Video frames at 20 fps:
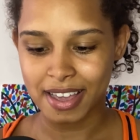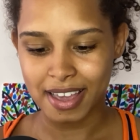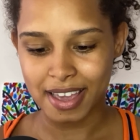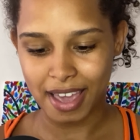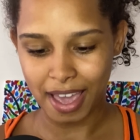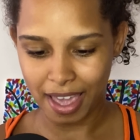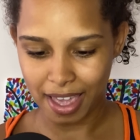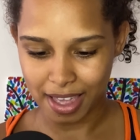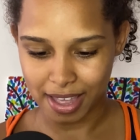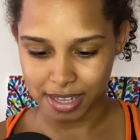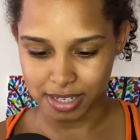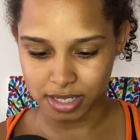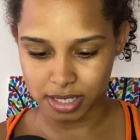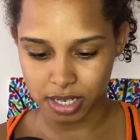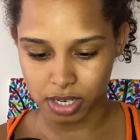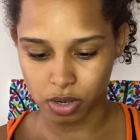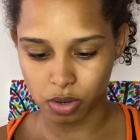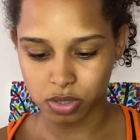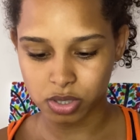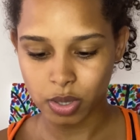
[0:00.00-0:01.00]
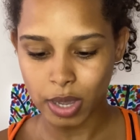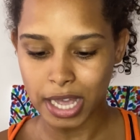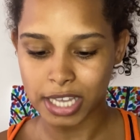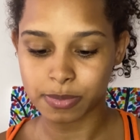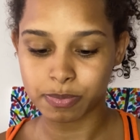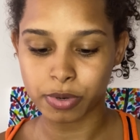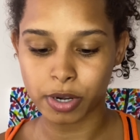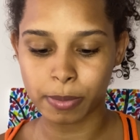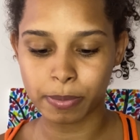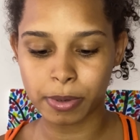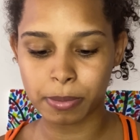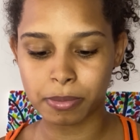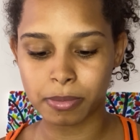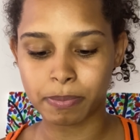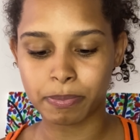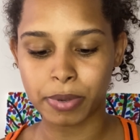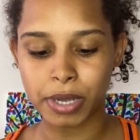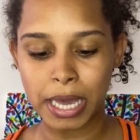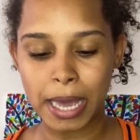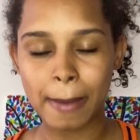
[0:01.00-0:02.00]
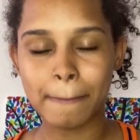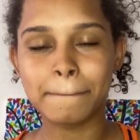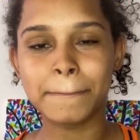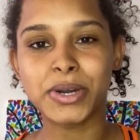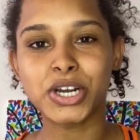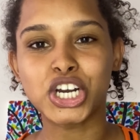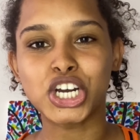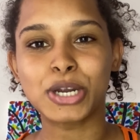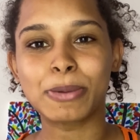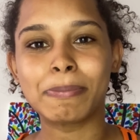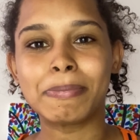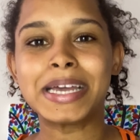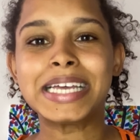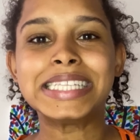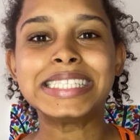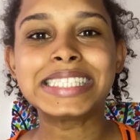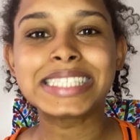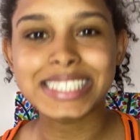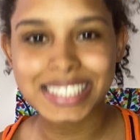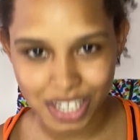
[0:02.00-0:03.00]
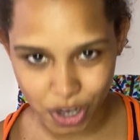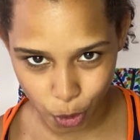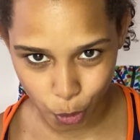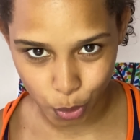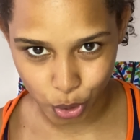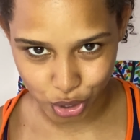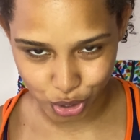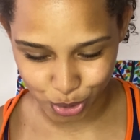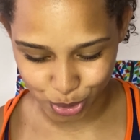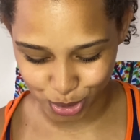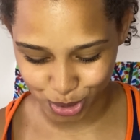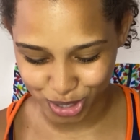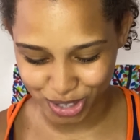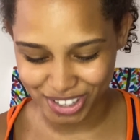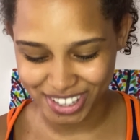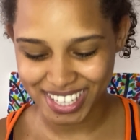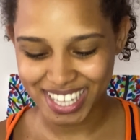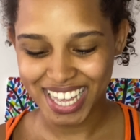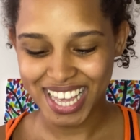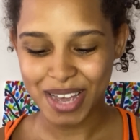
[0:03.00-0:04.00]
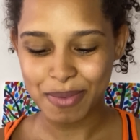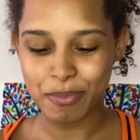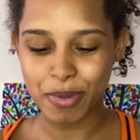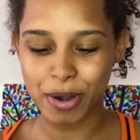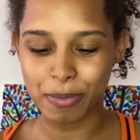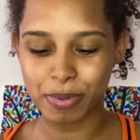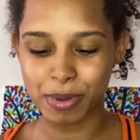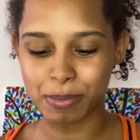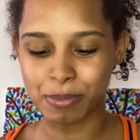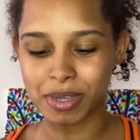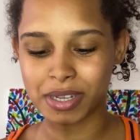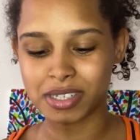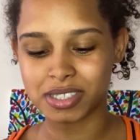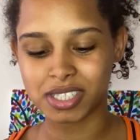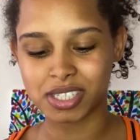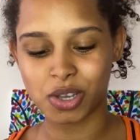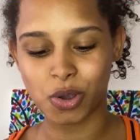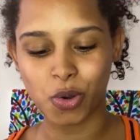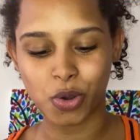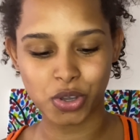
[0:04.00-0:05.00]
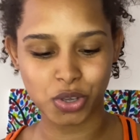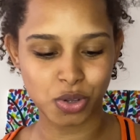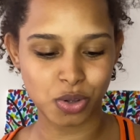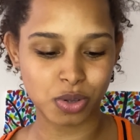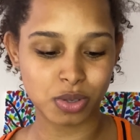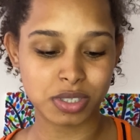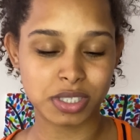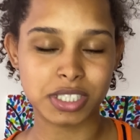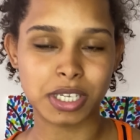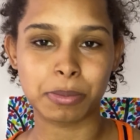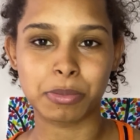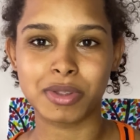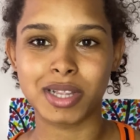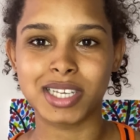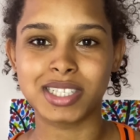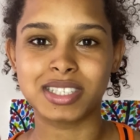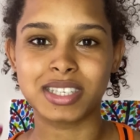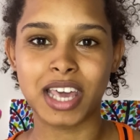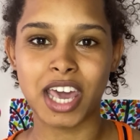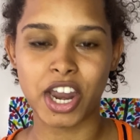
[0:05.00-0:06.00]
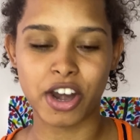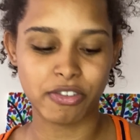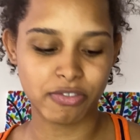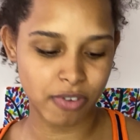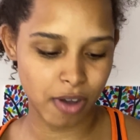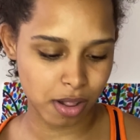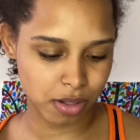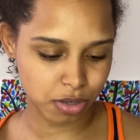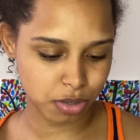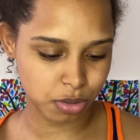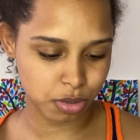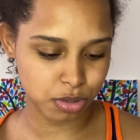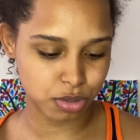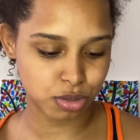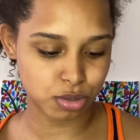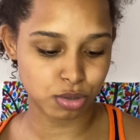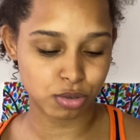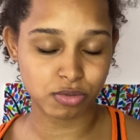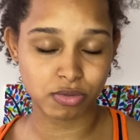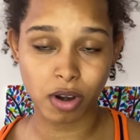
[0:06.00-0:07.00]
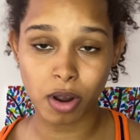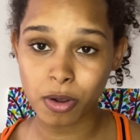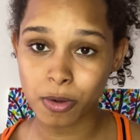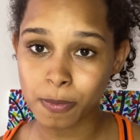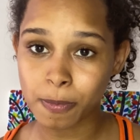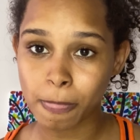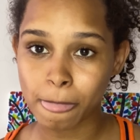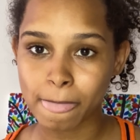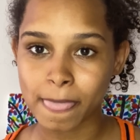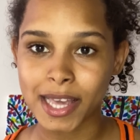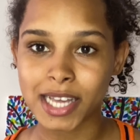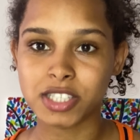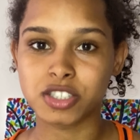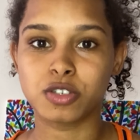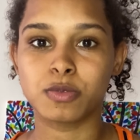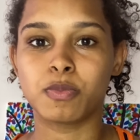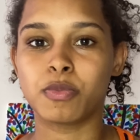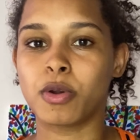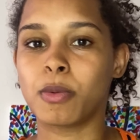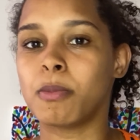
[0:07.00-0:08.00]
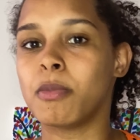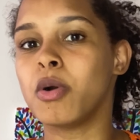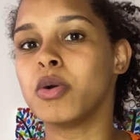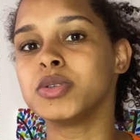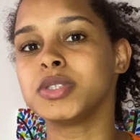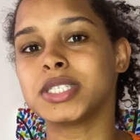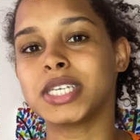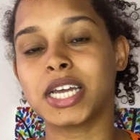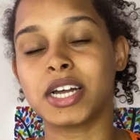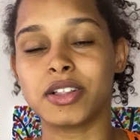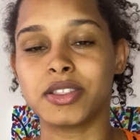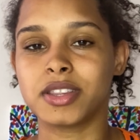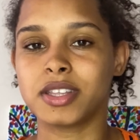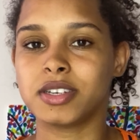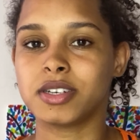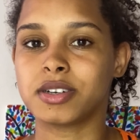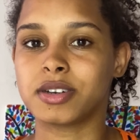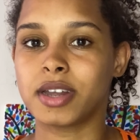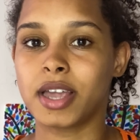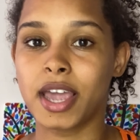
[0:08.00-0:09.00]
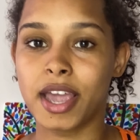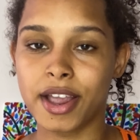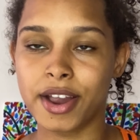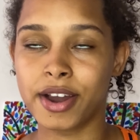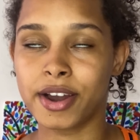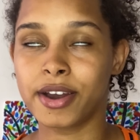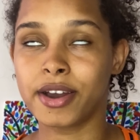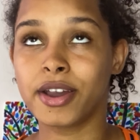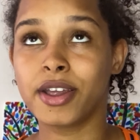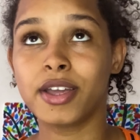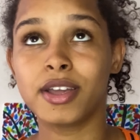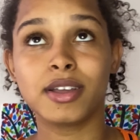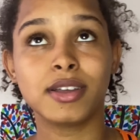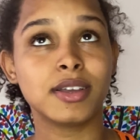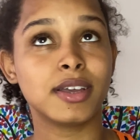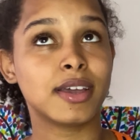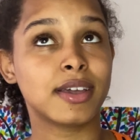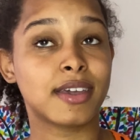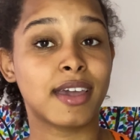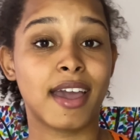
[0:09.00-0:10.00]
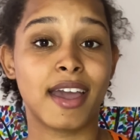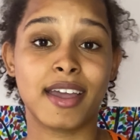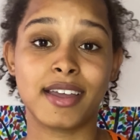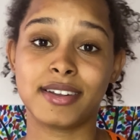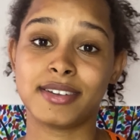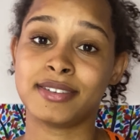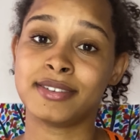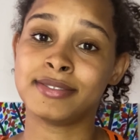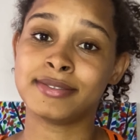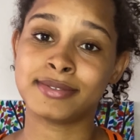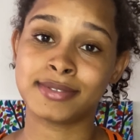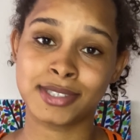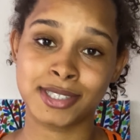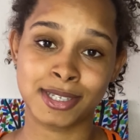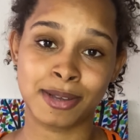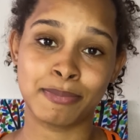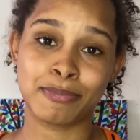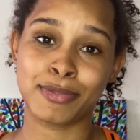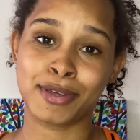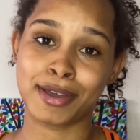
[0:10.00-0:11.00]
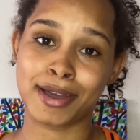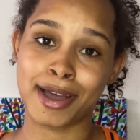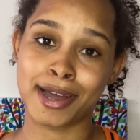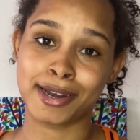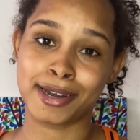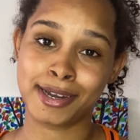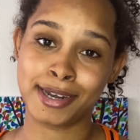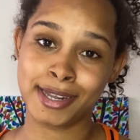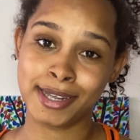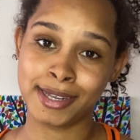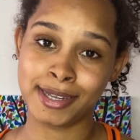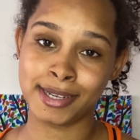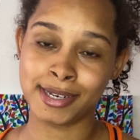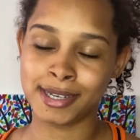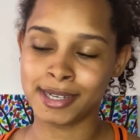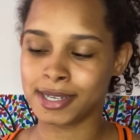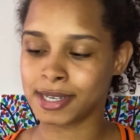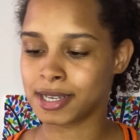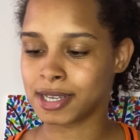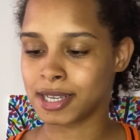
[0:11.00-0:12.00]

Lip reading: And it also has peppermint oil. Peppermint oil stimulates the hair follicles to grow and to promote healthier hair. Again, something I need.